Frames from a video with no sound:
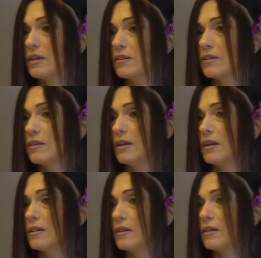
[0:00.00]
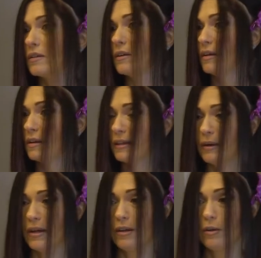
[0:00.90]
Just let it down. Now
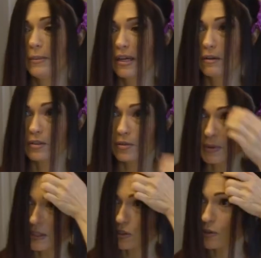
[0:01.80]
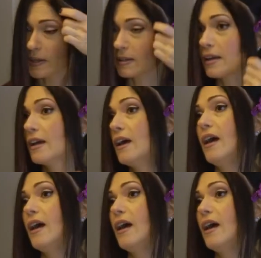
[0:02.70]
I know my hair looks really straggly.